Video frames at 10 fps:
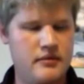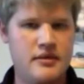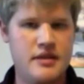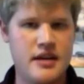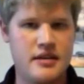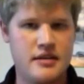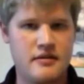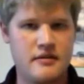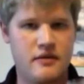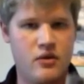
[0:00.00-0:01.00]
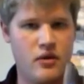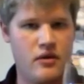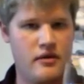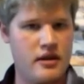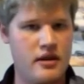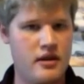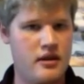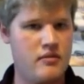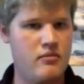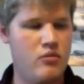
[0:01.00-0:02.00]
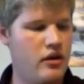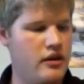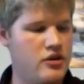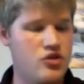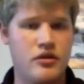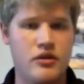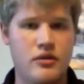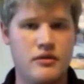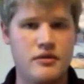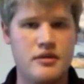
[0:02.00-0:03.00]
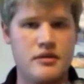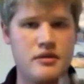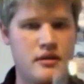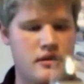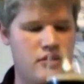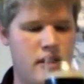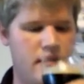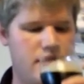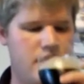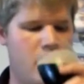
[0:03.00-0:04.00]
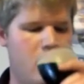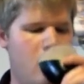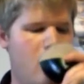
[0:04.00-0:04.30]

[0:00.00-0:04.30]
taste for the Moylan's Dragoons Dry Irish Stout,